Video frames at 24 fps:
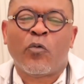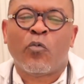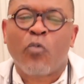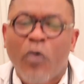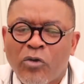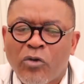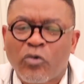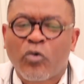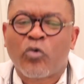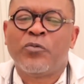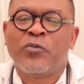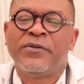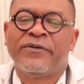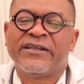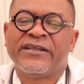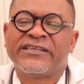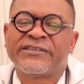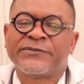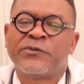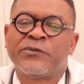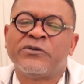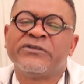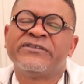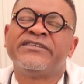What could be
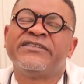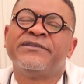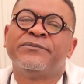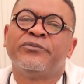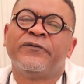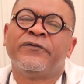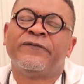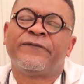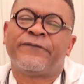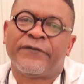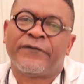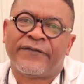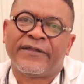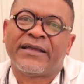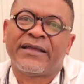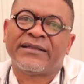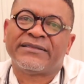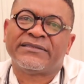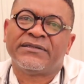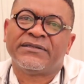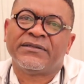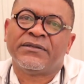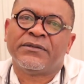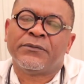responsible for
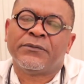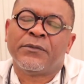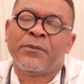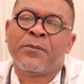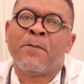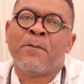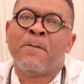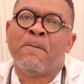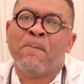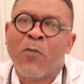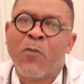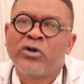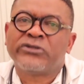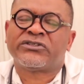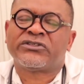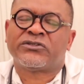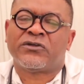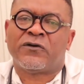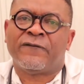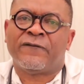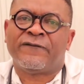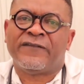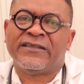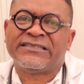that?
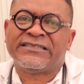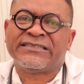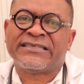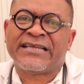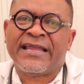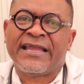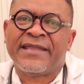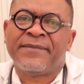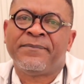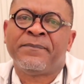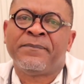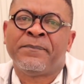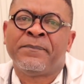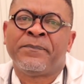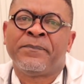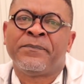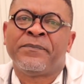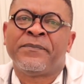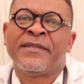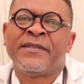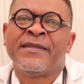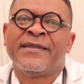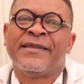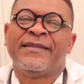Most of the time,
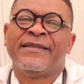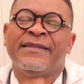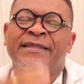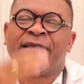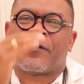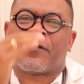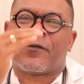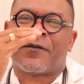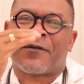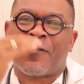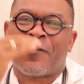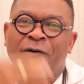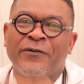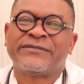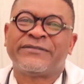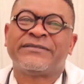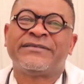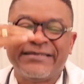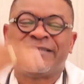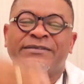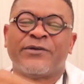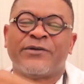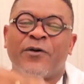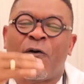the
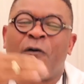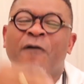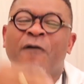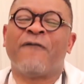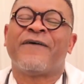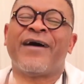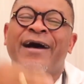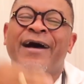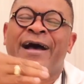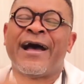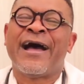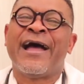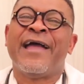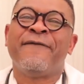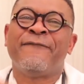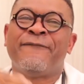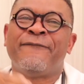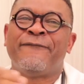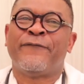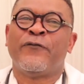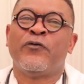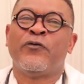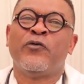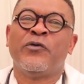causes of high
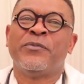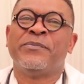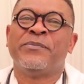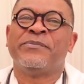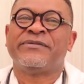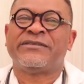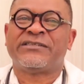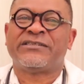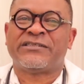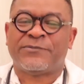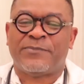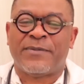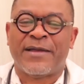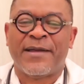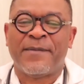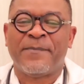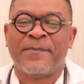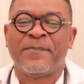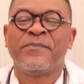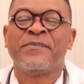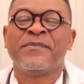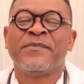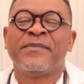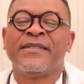volume
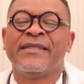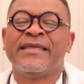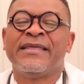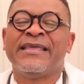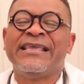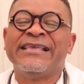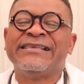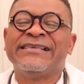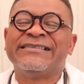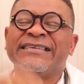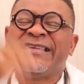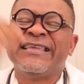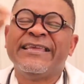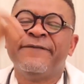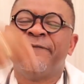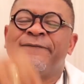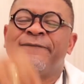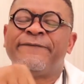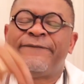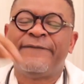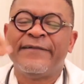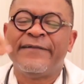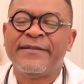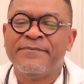sperm is
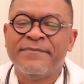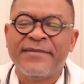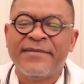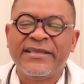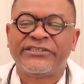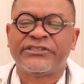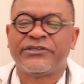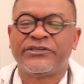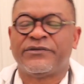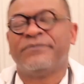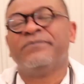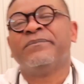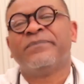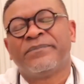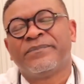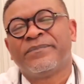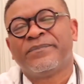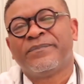inflammation